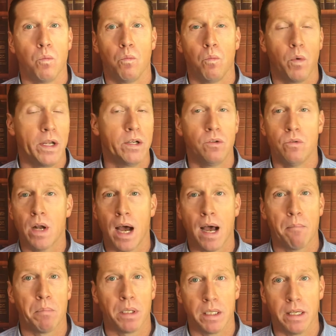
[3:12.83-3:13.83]
we do
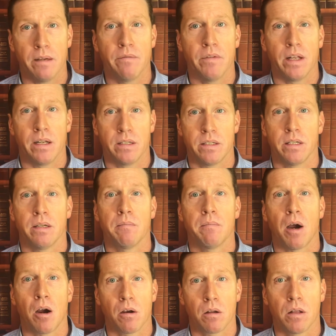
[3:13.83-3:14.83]
not believe that it's in
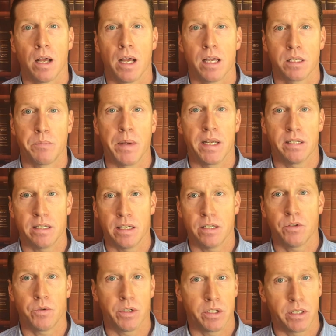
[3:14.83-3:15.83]
our client's best
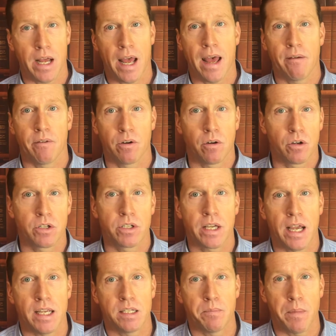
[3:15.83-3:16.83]
interest to have a nurse
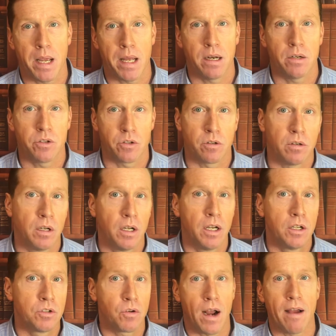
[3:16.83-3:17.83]
case manager
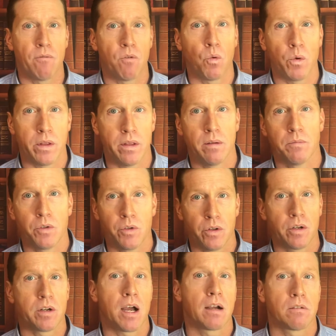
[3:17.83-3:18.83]
travel with them to
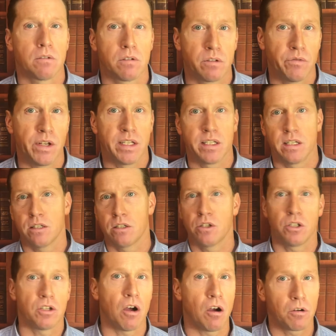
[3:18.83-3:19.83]
their doctor's visits,
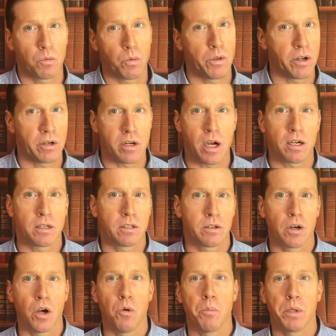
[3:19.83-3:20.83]
to talk with their
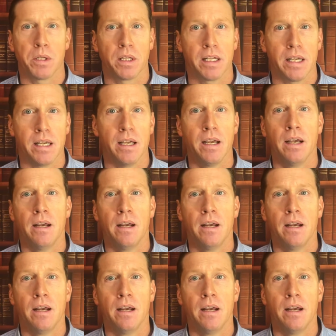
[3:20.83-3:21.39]
doctor openly.